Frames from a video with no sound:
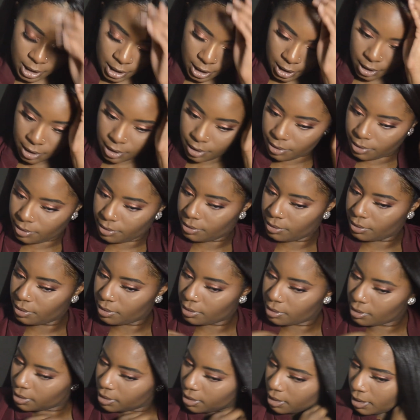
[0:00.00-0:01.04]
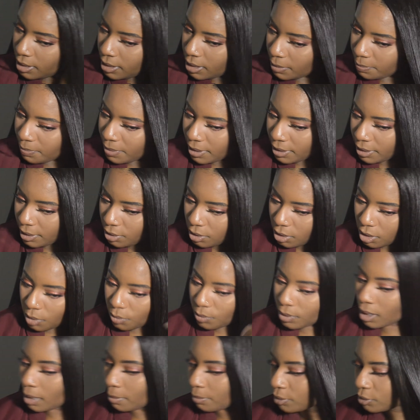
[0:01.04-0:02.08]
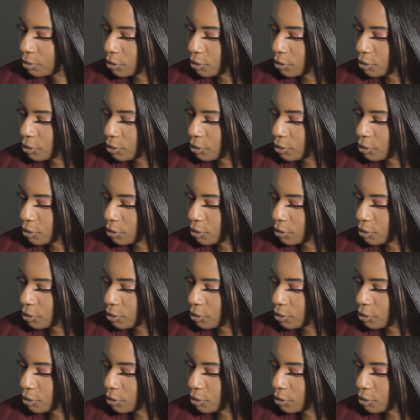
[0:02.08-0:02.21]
her depending on what I'm